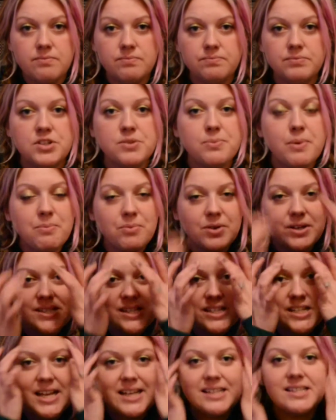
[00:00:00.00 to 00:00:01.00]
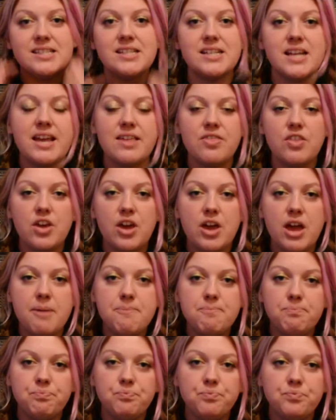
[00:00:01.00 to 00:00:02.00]
do you remember I said yesterday that
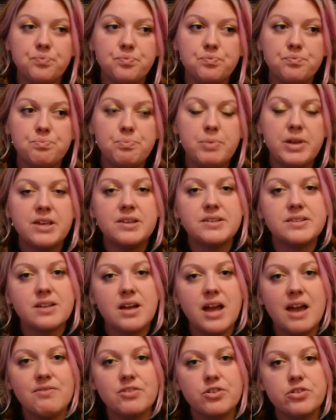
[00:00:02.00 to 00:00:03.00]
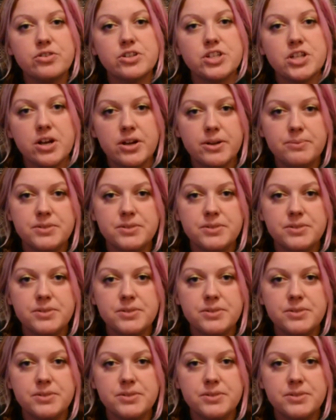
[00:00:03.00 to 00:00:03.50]
because I haven't got time